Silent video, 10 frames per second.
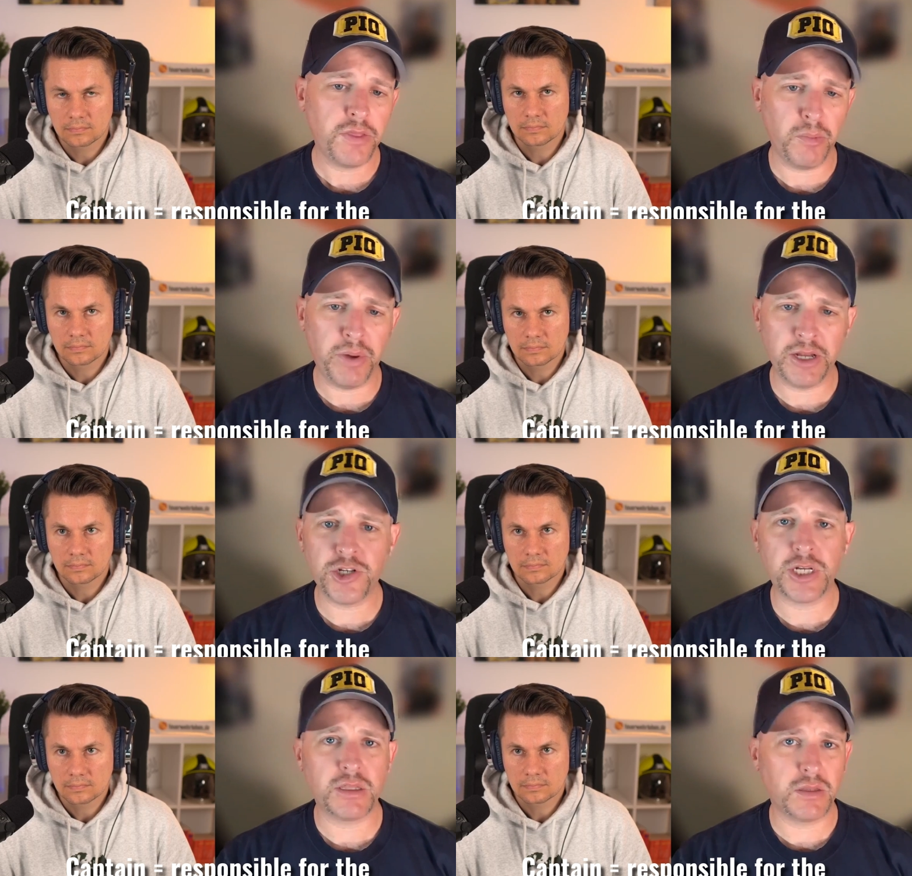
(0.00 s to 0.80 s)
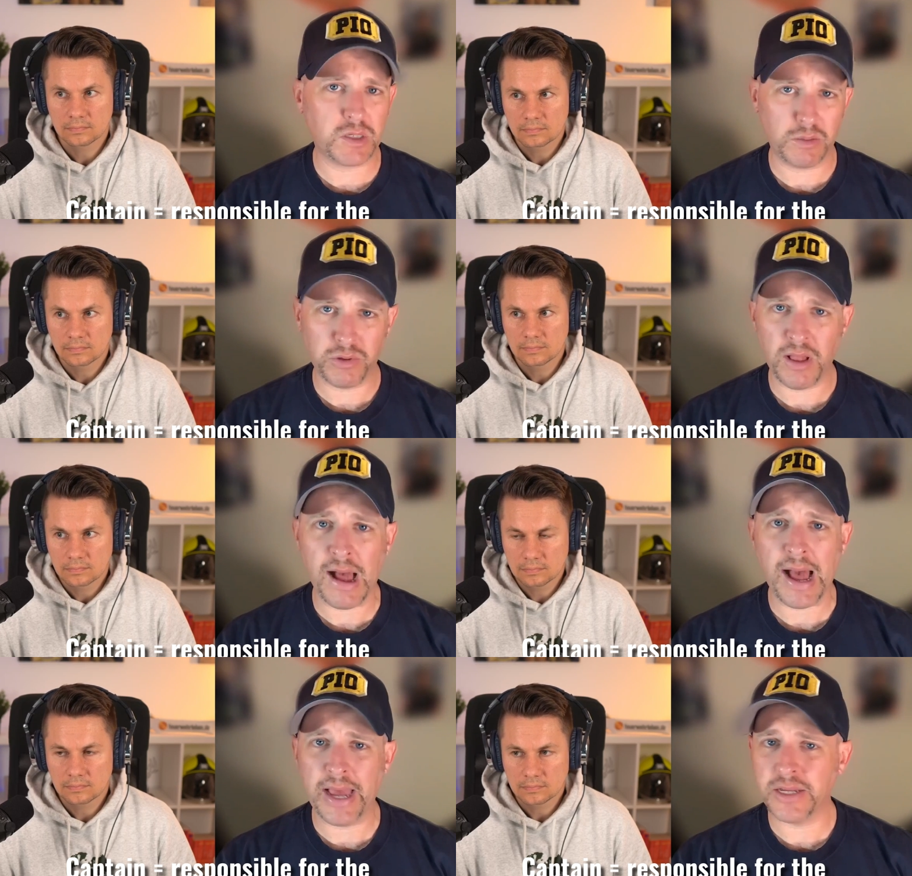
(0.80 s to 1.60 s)
Speaker 1: the budget, the
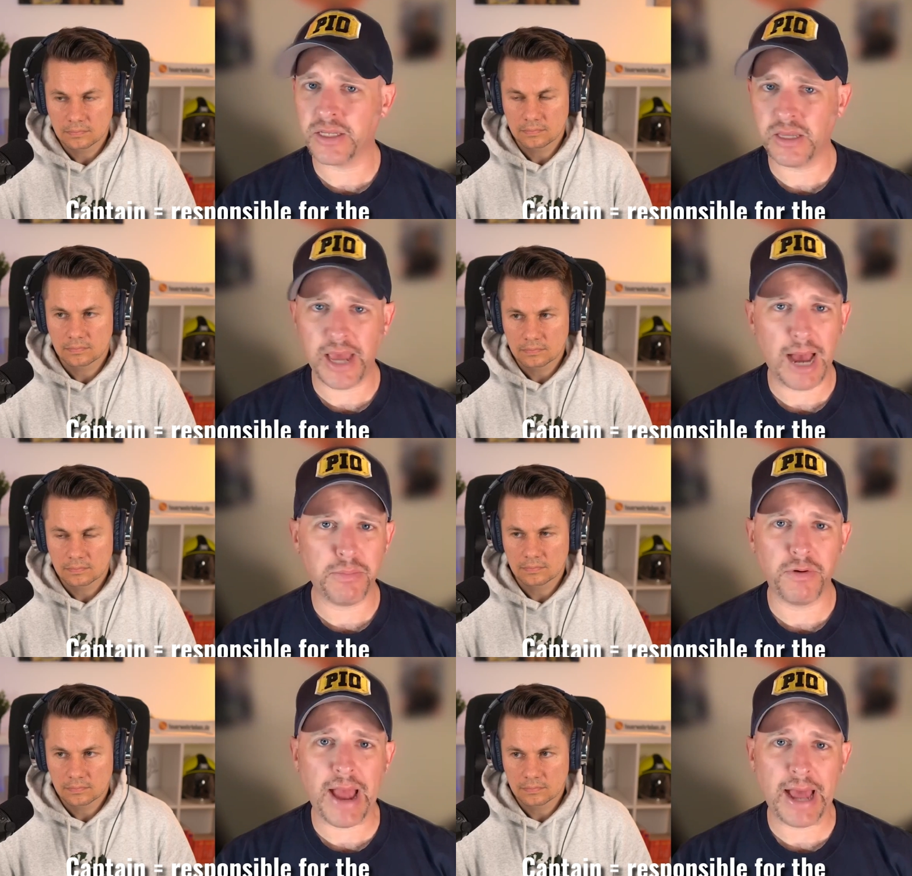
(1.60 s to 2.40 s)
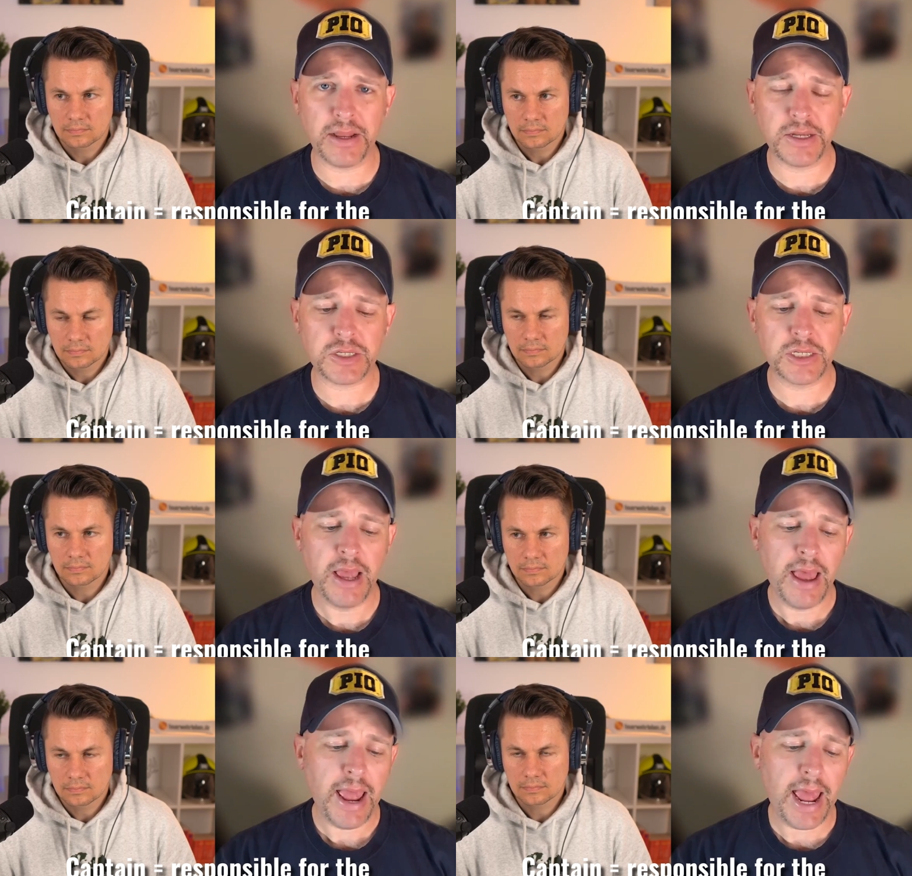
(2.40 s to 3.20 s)
supplies, the
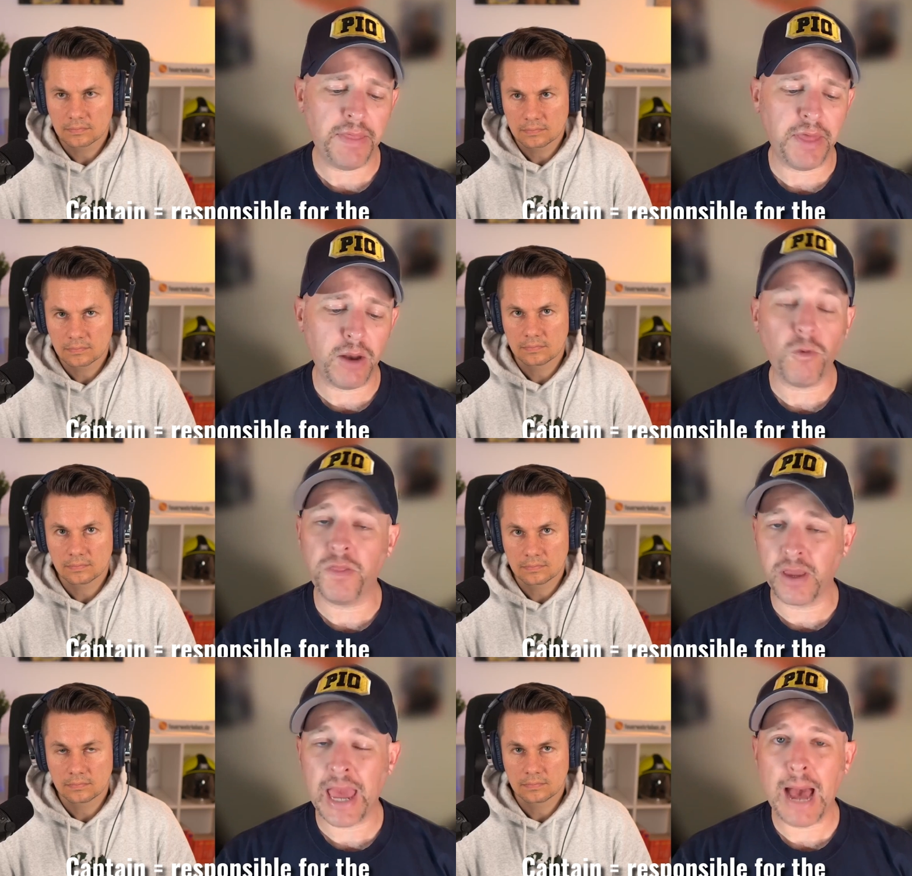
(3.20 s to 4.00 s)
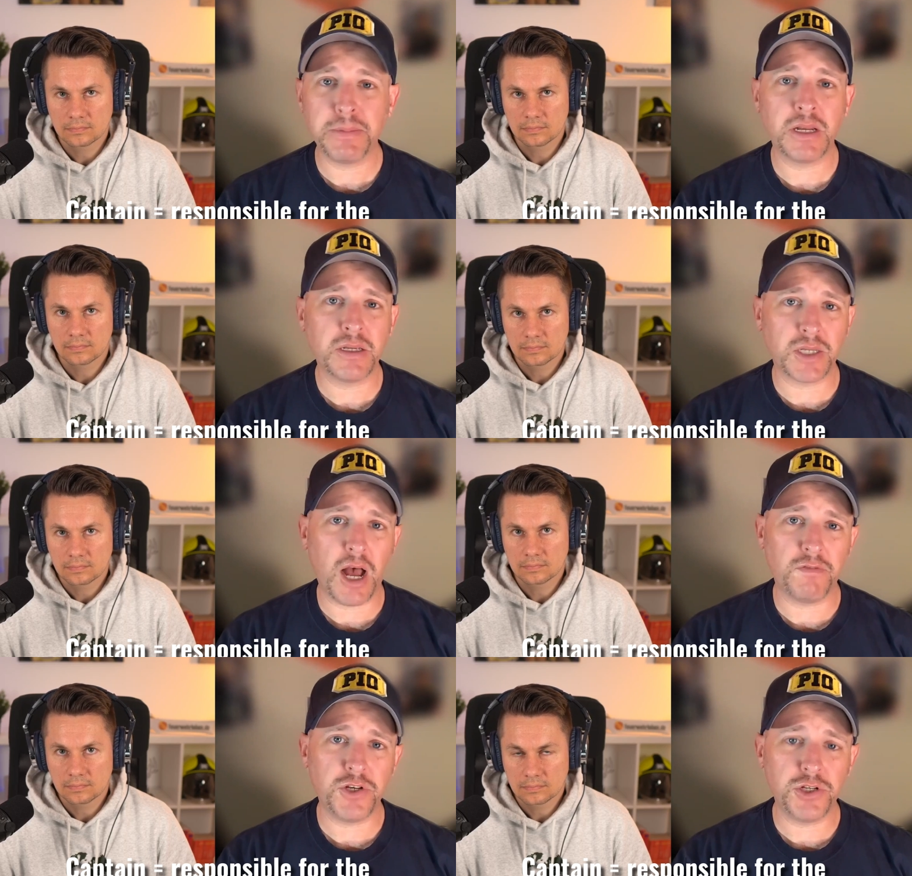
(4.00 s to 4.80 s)
apparatus, and then when the captain
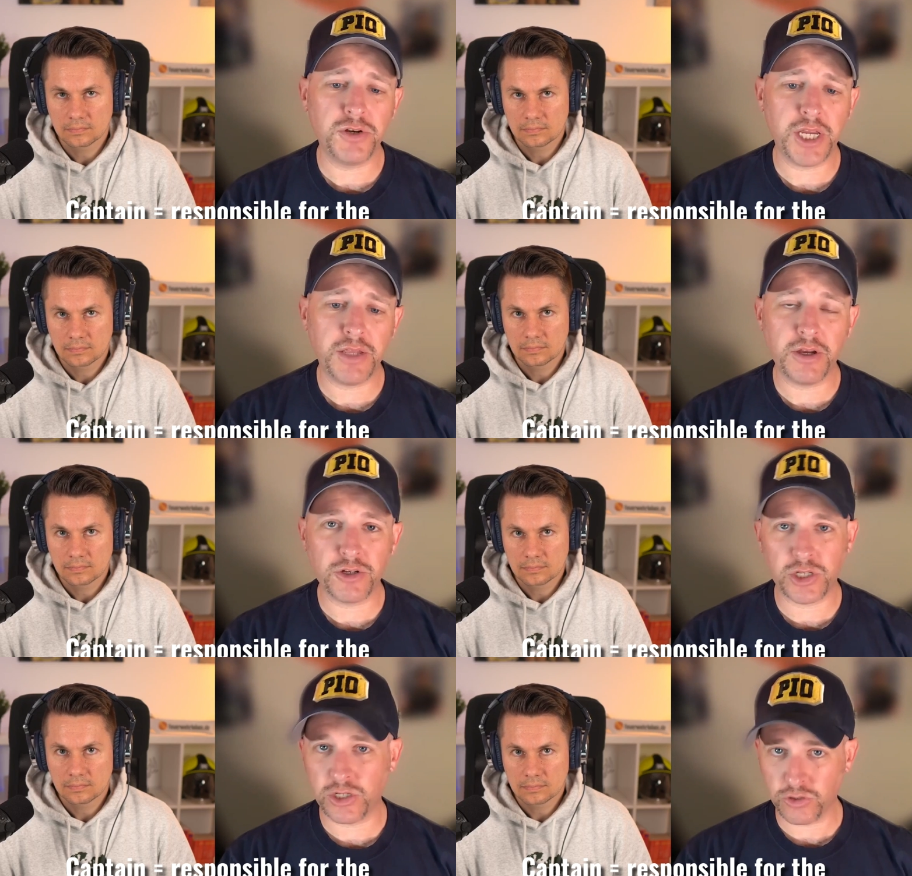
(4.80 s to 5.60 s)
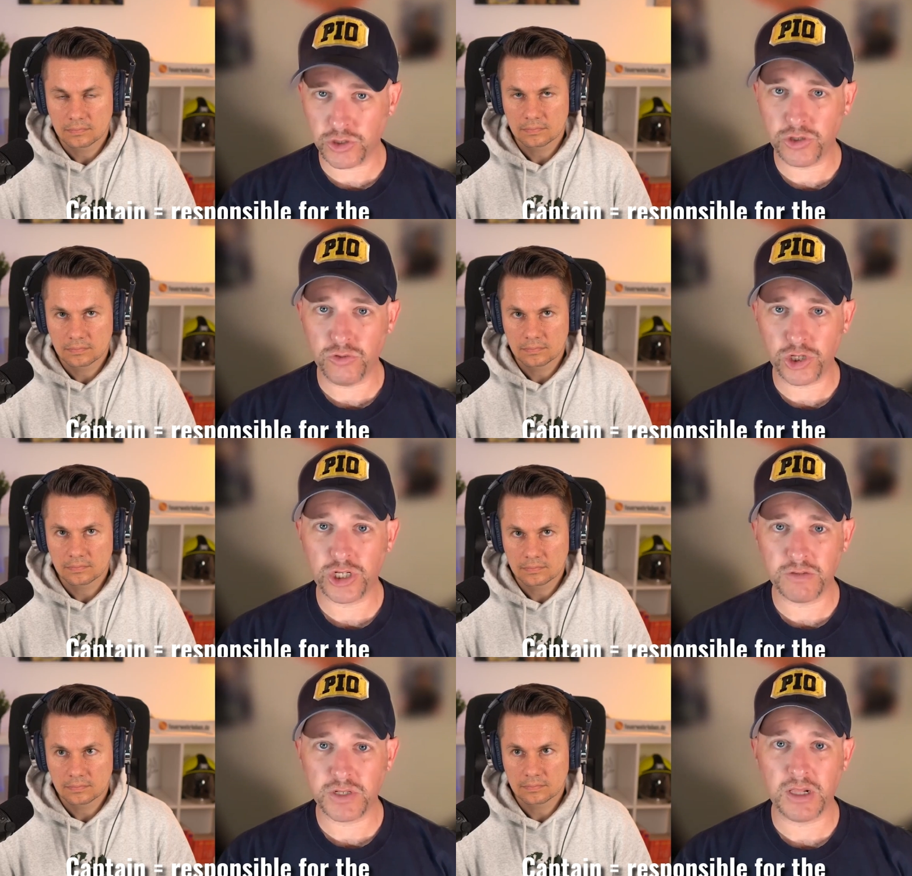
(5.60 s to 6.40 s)
is off duty, there's still two
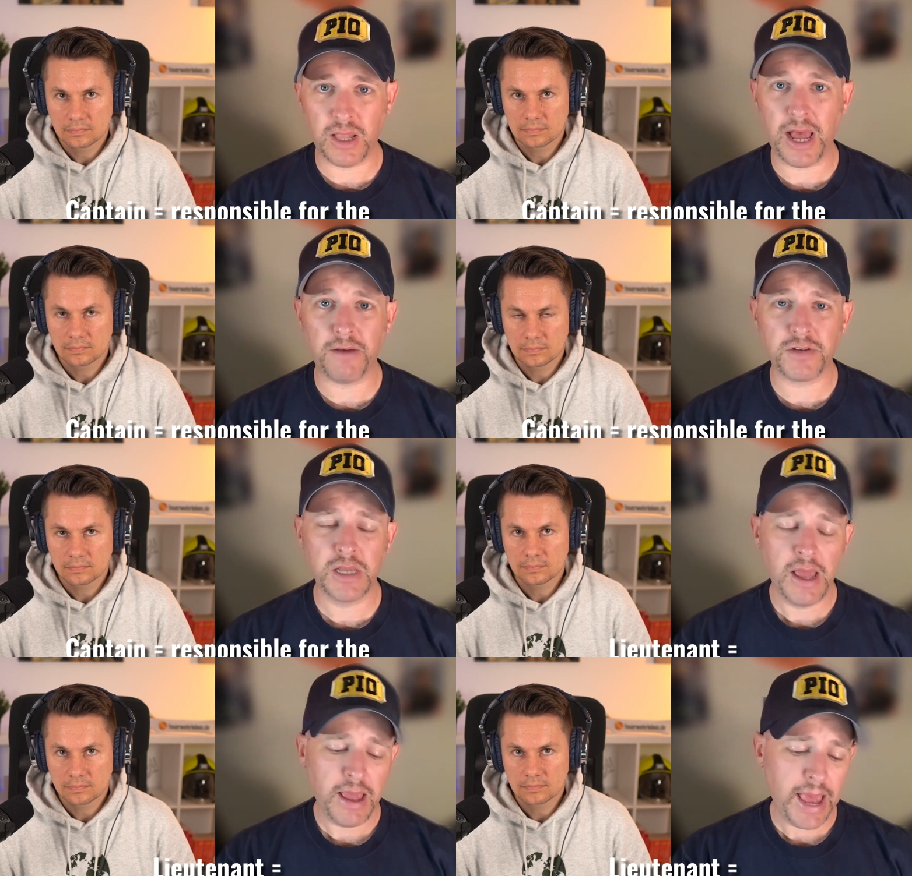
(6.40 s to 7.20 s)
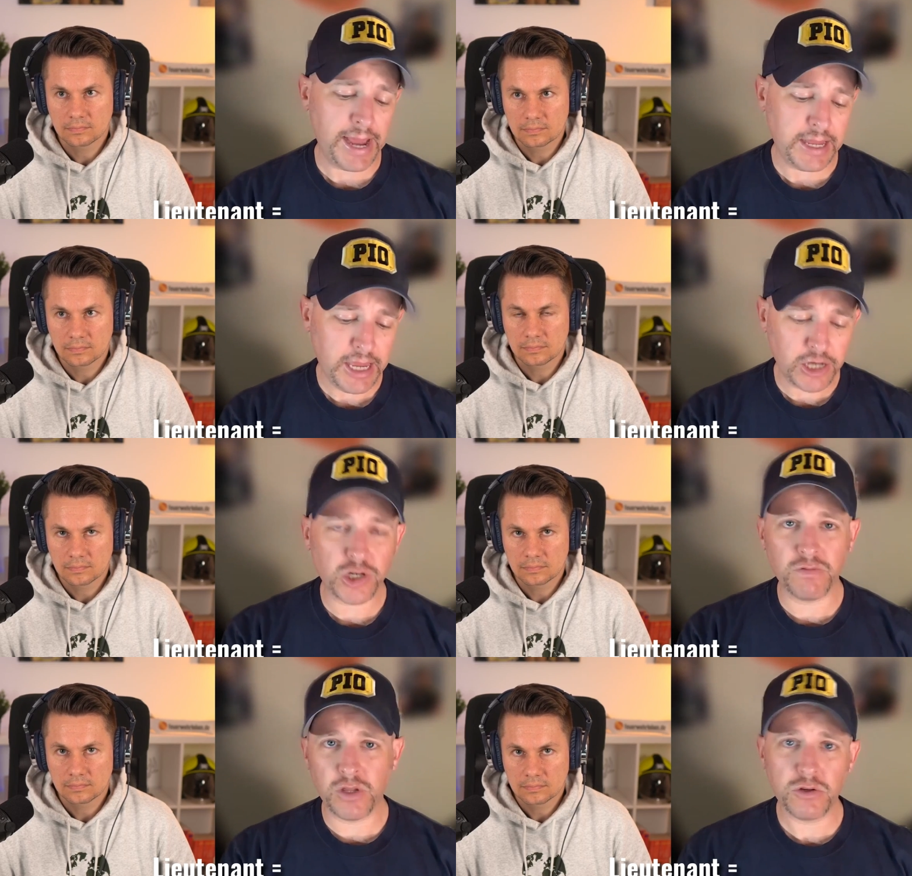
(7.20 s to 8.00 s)
shifts left. And
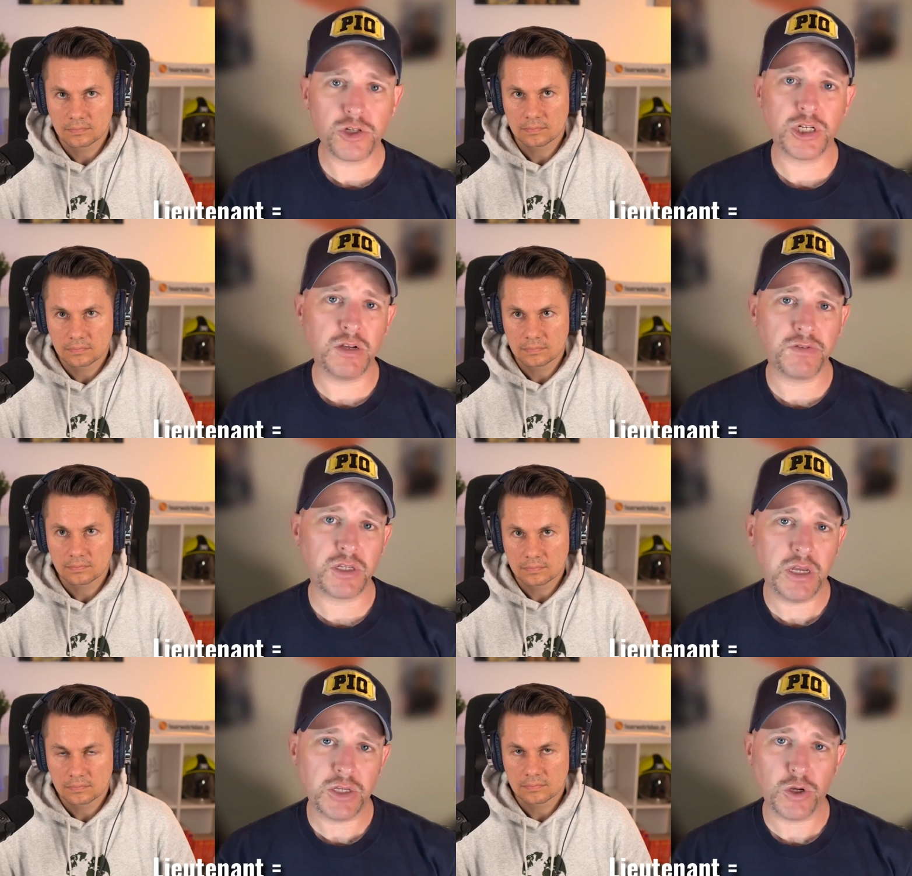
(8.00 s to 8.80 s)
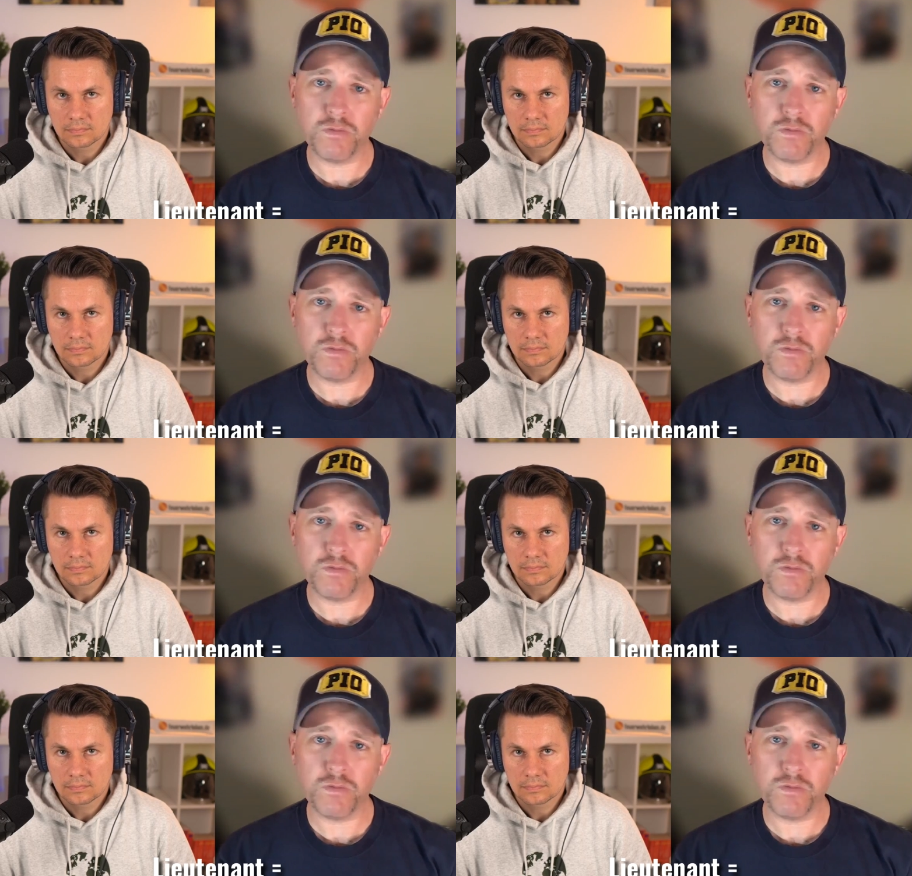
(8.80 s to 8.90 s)
each of those shifts is